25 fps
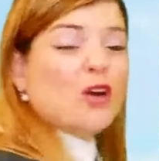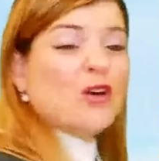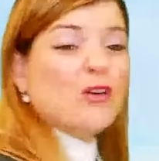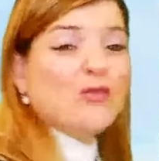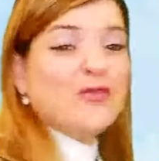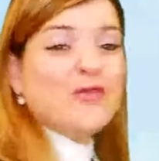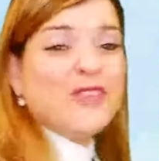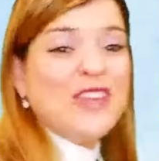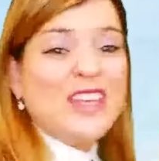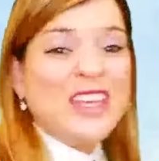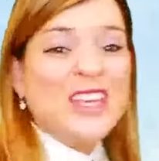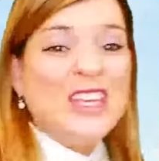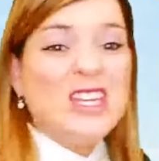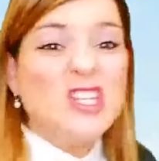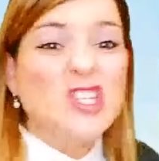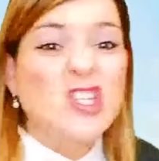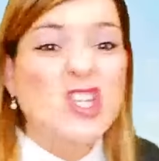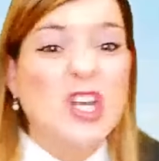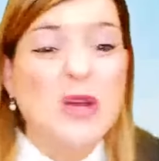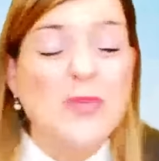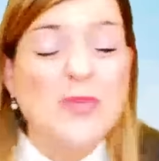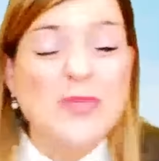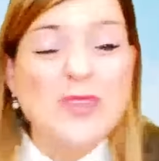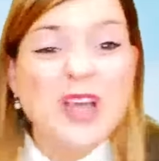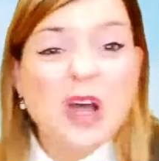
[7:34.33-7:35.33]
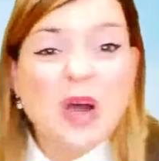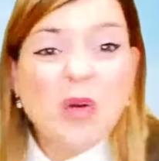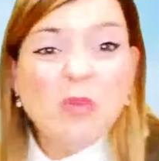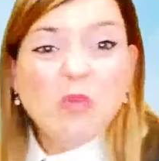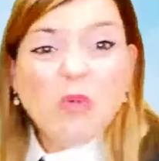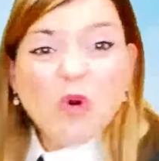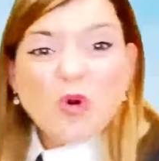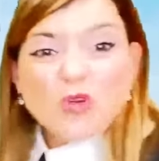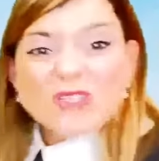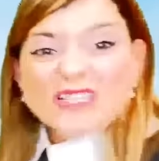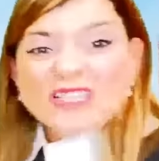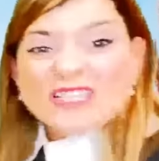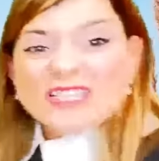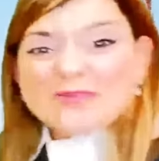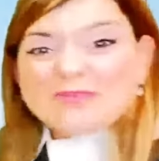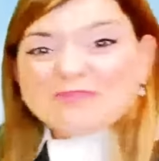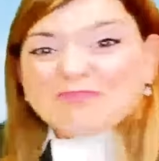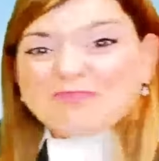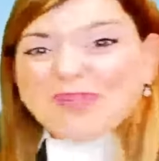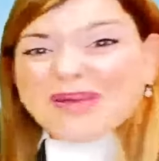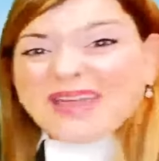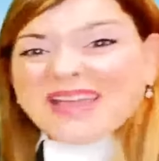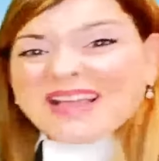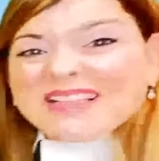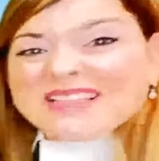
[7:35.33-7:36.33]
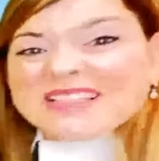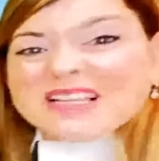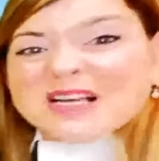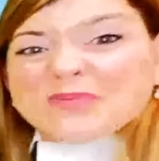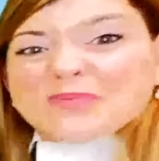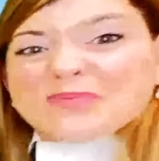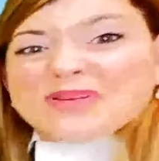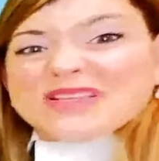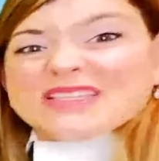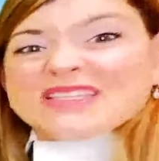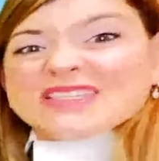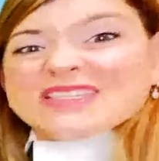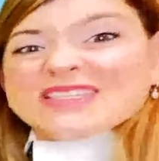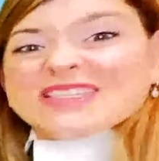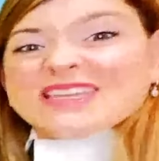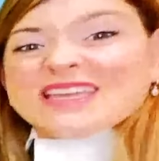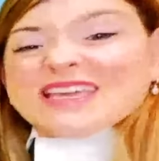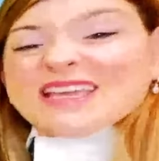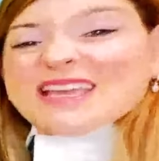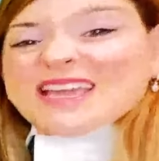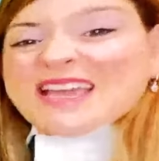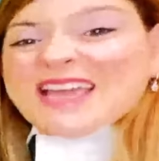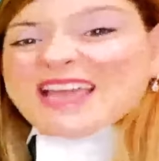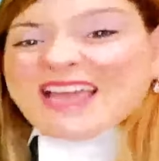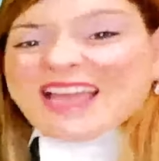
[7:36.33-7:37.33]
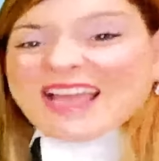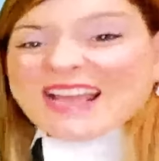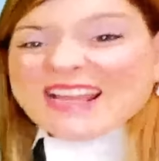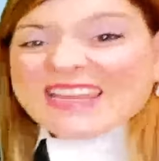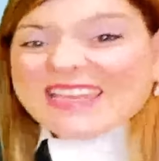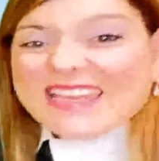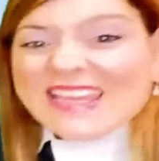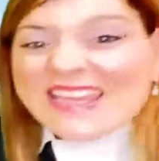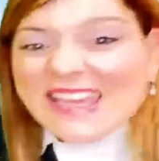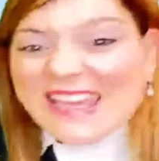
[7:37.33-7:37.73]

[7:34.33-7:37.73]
of Egypt. Moses picked up his stick and he